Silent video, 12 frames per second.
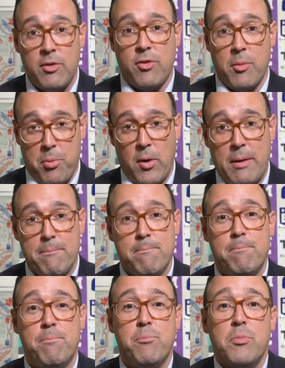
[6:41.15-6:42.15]
is the point.
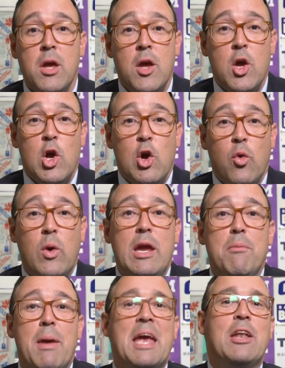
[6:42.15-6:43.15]

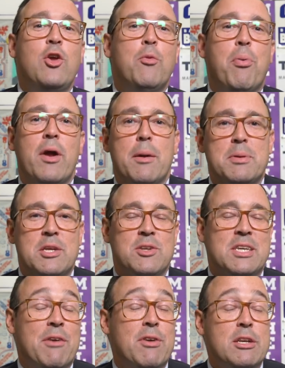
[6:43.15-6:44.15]
We make new point
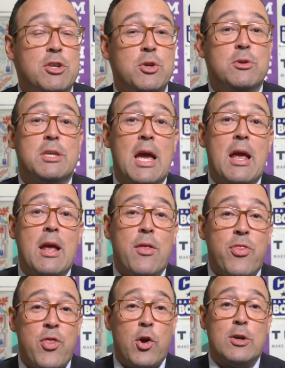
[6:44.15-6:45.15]
episodes every Tuesday,
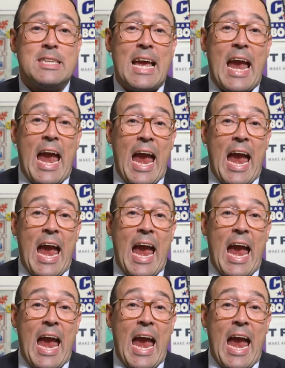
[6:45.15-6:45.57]
Thursday,